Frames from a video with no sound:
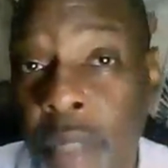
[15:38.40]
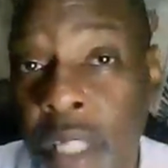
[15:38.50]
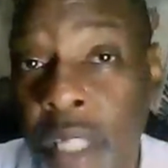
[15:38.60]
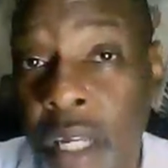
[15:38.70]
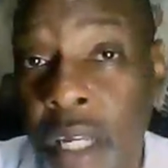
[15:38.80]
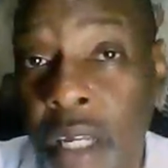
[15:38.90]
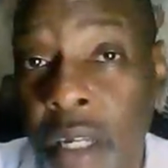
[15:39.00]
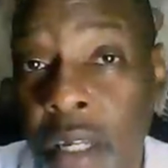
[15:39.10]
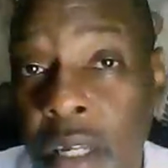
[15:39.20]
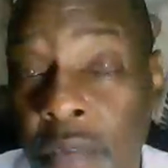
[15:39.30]
but
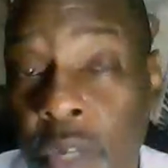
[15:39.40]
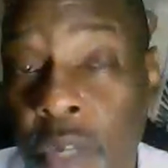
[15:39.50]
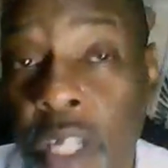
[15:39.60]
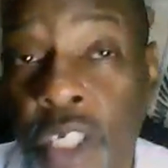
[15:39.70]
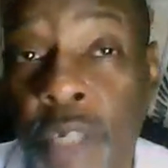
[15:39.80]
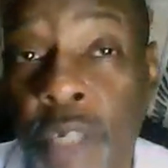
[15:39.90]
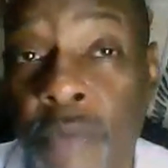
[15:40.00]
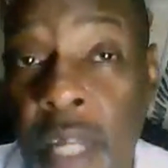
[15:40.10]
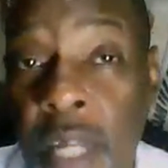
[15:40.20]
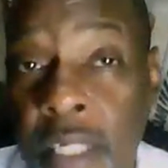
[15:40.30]
if you get a
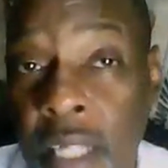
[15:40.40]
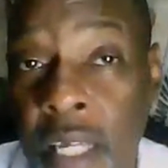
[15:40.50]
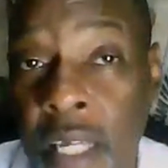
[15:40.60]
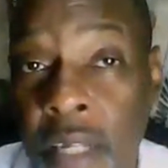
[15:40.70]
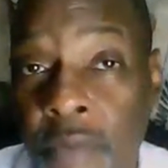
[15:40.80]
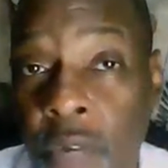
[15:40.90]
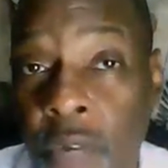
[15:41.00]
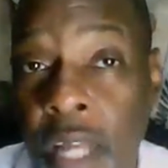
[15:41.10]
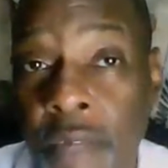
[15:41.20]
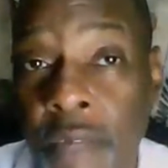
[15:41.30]
cheap flight ticket
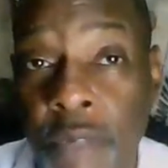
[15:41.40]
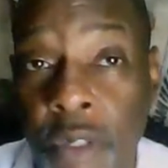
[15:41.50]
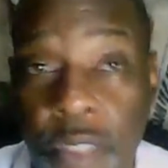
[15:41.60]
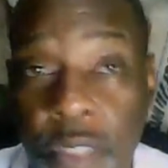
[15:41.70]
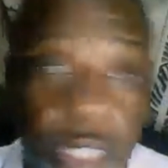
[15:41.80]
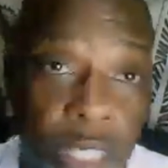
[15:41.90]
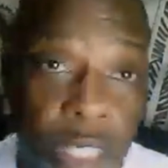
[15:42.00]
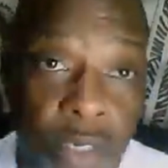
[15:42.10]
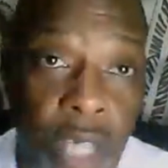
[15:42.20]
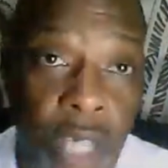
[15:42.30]
for like
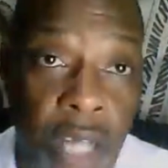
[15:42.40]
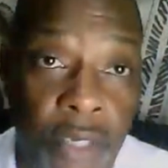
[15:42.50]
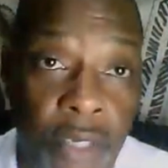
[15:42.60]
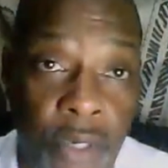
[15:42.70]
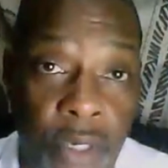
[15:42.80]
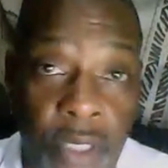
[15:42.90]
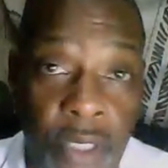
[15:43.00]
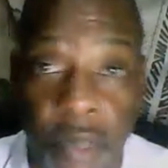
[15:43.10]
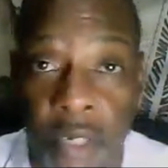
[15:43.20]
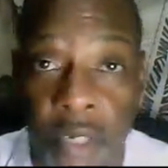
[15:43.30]
$600 or
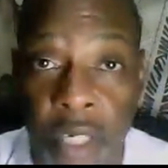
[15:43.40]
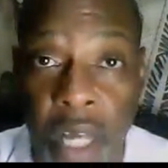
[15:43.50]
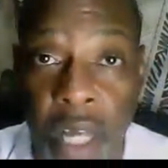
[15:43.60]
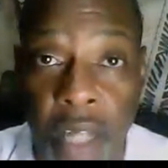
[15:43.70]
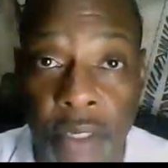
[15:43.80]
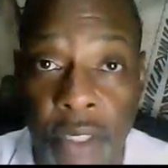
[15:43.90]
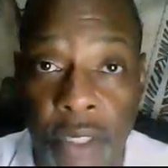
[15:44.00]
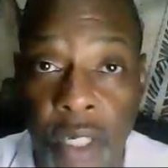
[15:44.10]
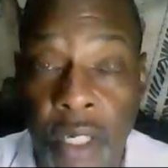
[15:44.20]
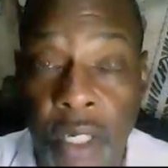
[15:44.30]
$700,
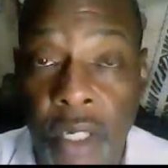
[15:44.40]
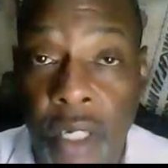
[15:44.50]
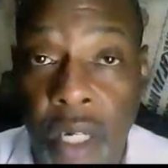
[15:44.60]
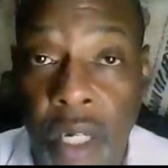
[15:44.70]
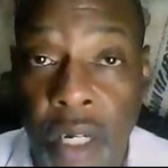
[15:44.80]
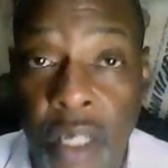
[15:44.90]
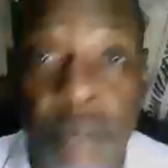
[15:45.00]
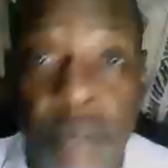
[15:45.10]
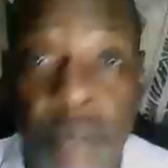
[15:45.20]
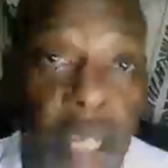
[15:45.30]

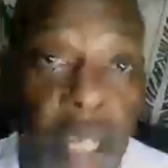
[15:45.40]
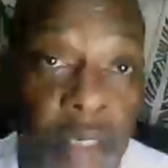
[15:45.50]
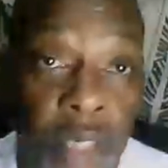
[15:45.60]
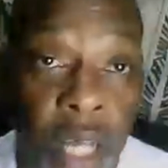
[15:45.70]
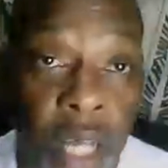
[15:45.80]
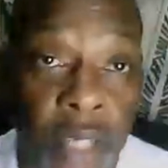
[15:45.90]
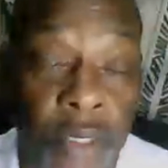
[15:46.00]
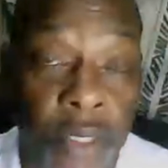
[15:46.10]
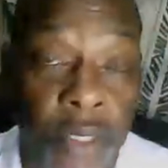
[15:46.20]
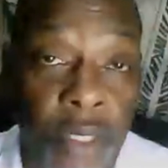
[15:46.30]
even
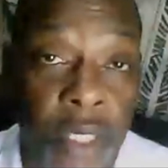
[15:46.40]
$900,